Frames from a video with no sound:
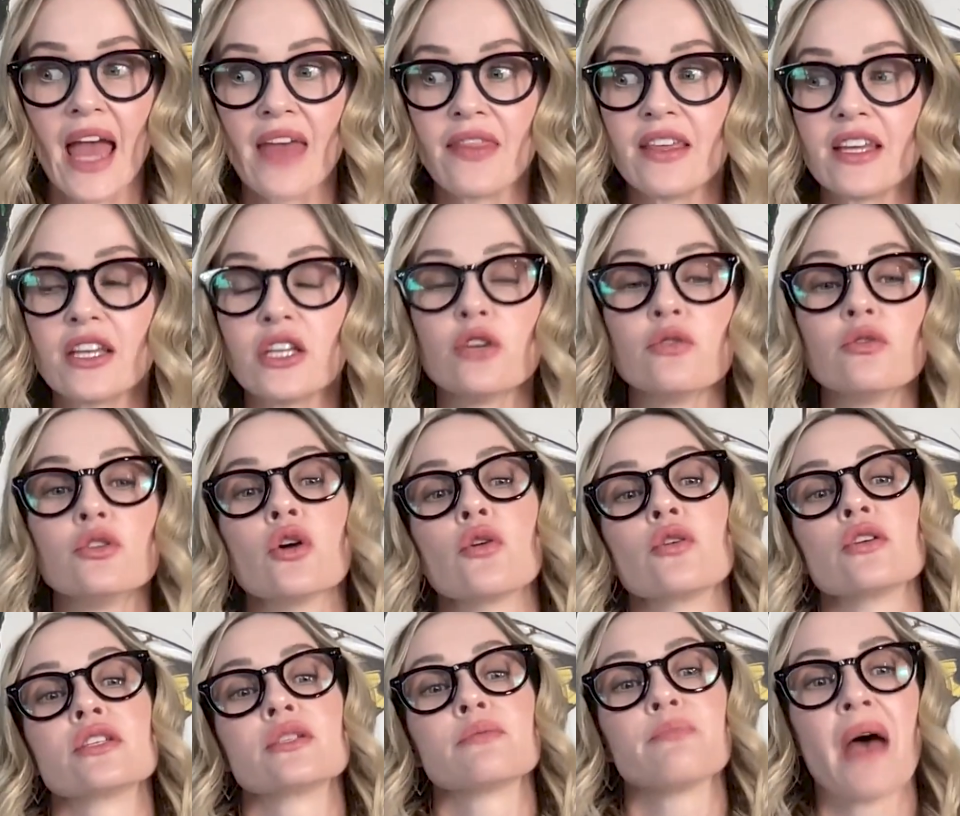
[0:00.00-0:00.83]
And then you
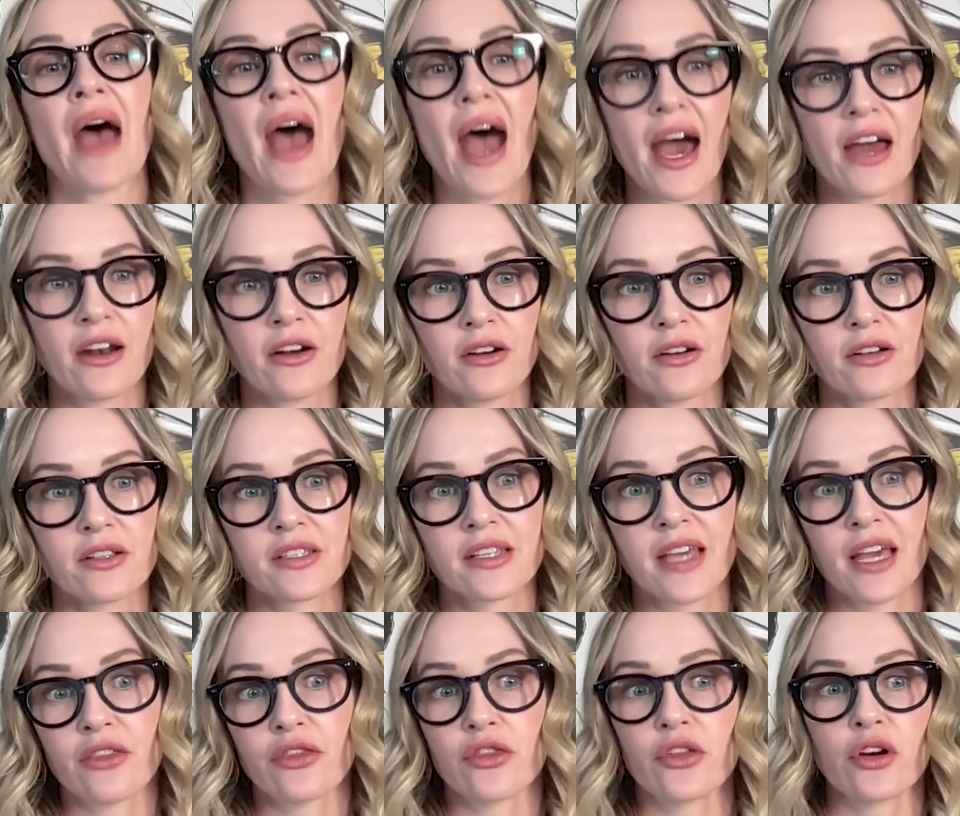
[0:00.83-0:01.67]
notice
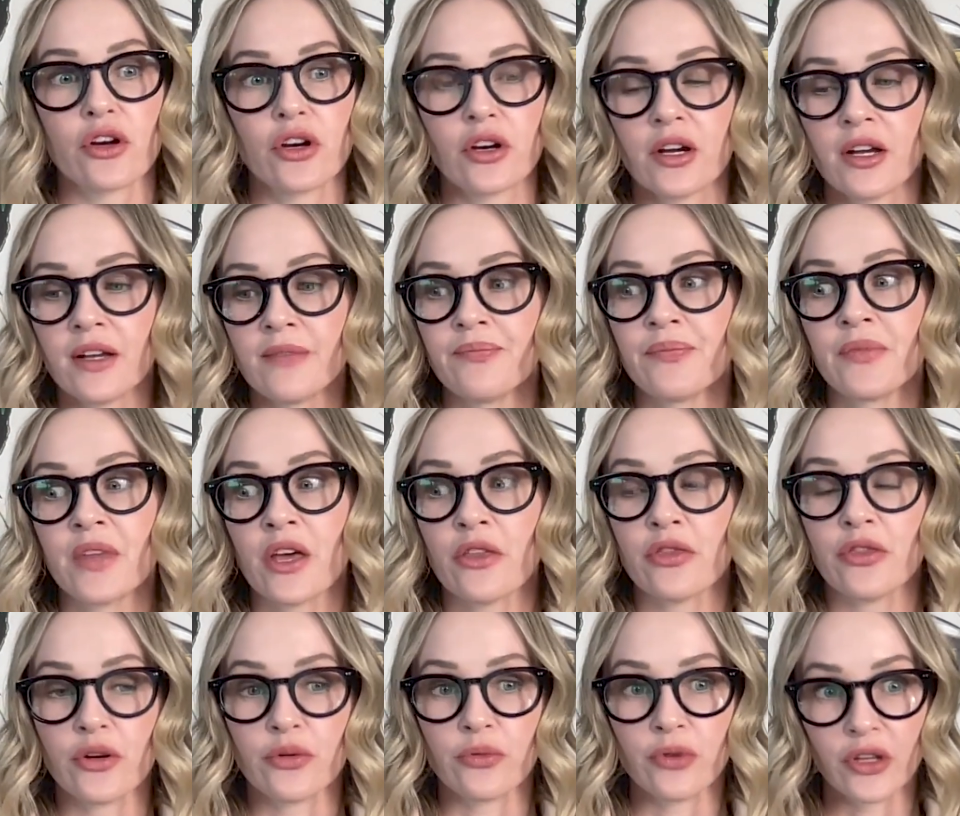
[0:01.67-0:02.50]
patterns, like they're
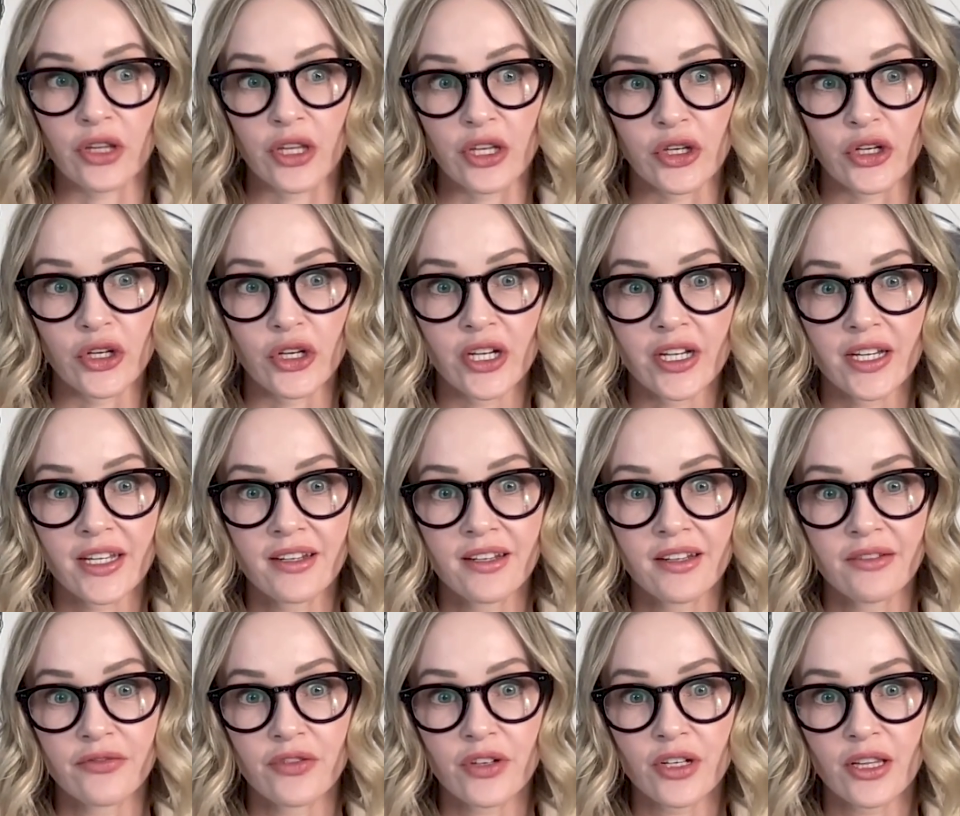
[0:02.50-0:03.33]
really
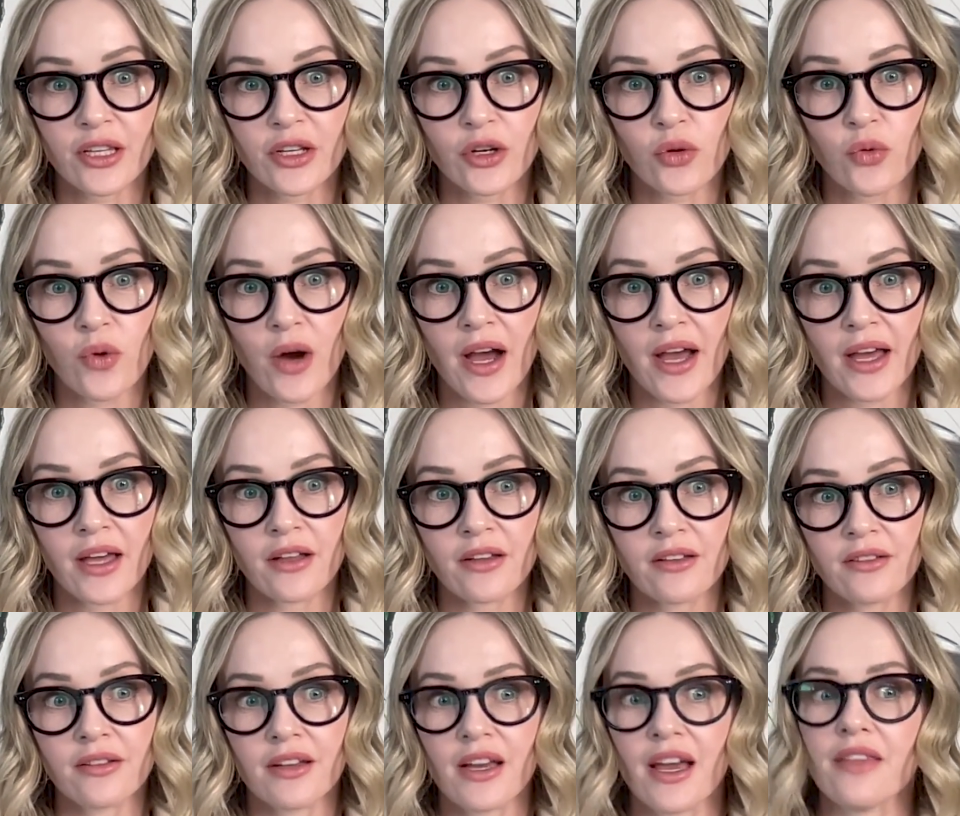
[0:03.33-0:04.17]
good for a little
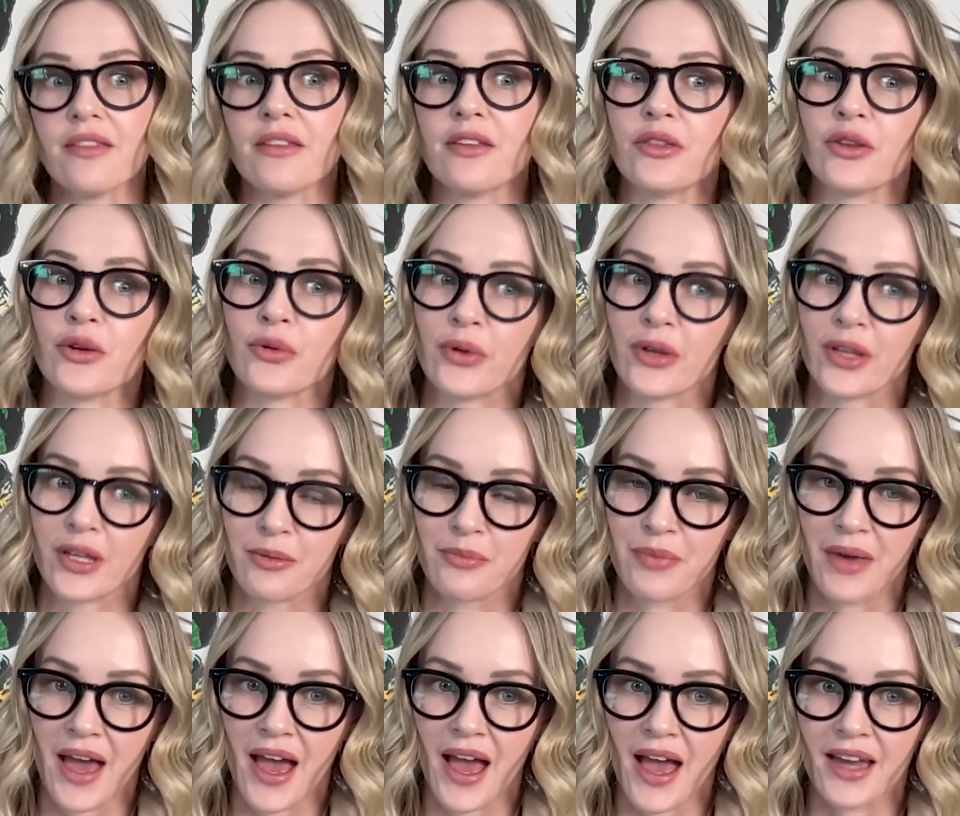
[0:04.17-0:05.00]
while, and then they're
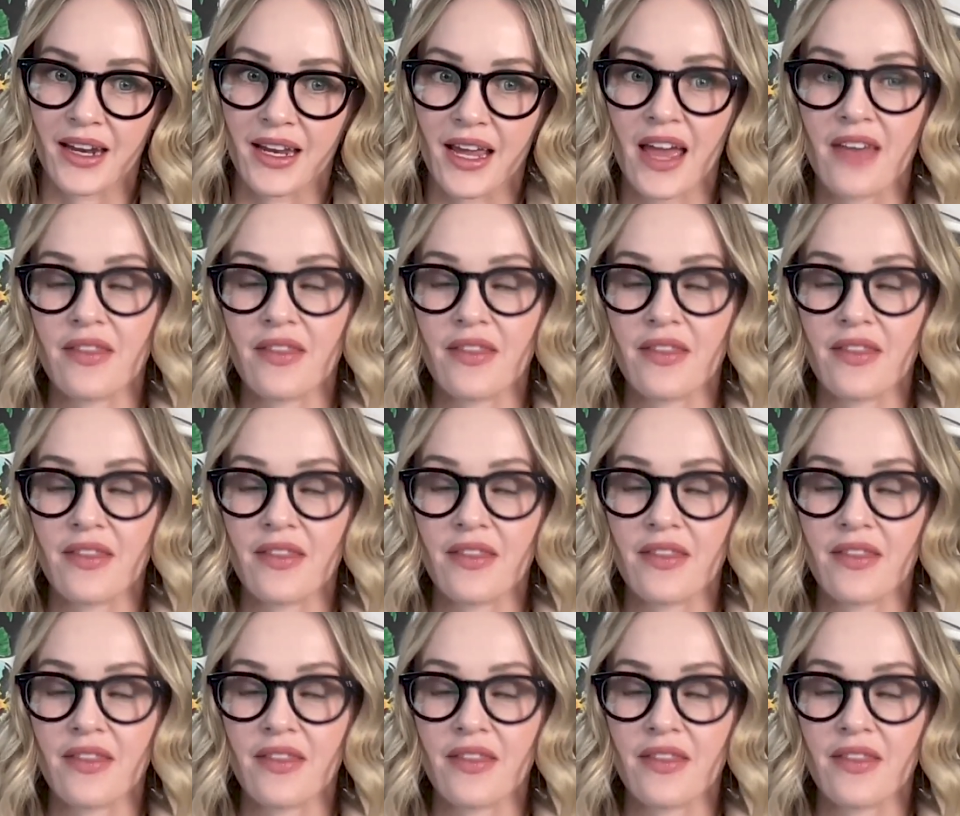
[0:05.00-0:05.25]
really bad.